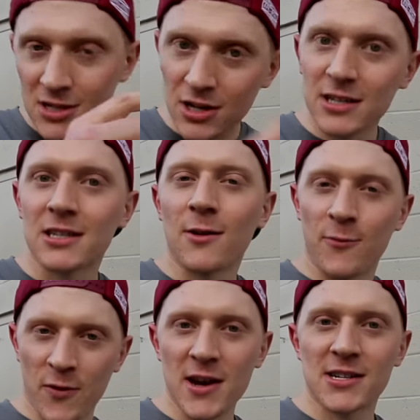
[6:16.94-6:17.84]
just
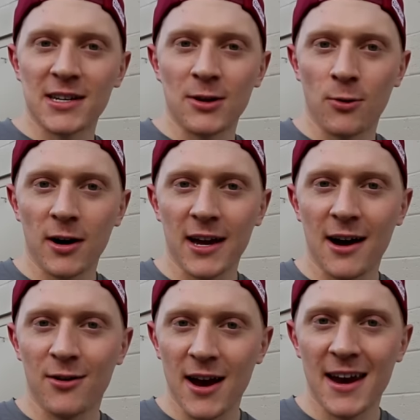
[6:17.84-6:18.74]
finishing the
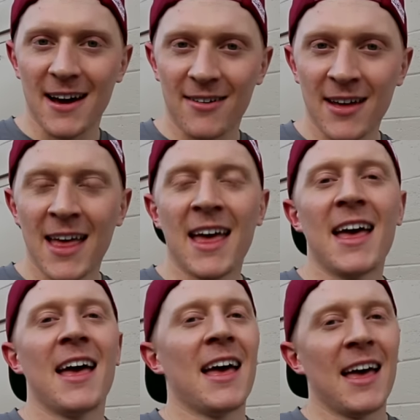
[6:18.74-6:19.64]
workout right now,
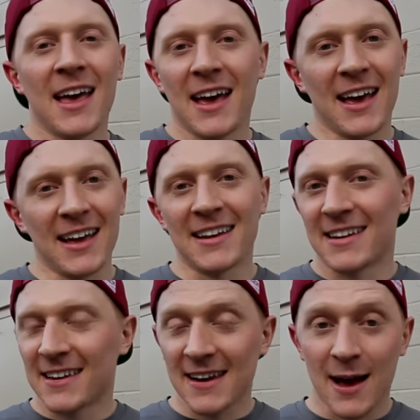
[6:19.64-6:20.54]

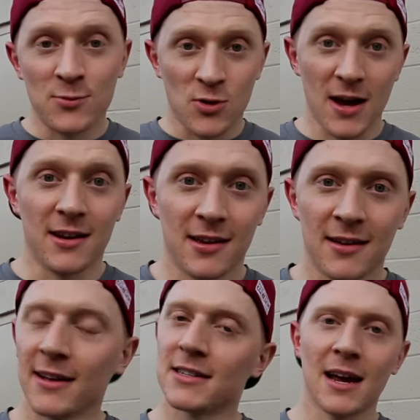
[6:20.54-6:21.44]
and I'm drained.
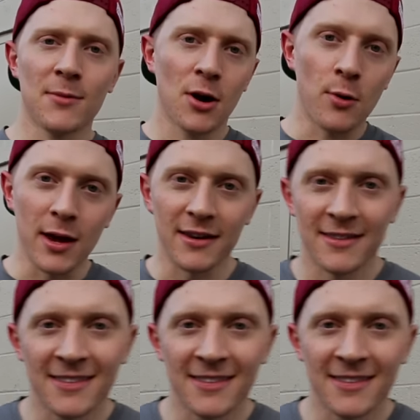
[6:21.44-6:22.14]
It's time to go eat.